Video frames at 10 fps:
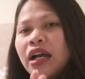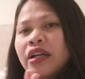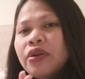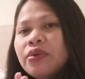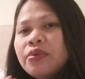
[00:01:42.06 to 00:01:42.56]

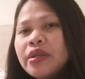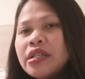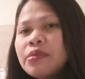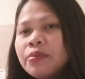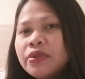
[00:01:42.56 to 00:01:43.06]
I
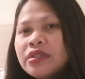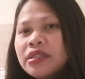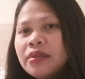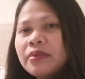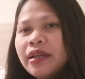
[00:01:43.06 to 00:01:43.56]
always put
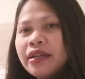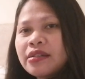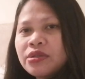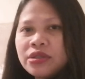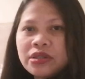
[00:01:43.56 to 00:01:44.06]
some
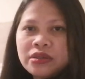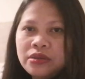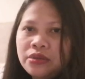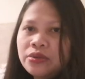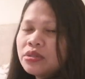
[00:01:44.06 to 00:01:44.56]
extra
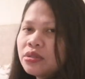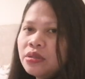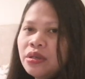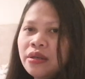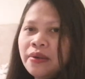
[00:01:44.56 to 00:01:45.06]
clothes.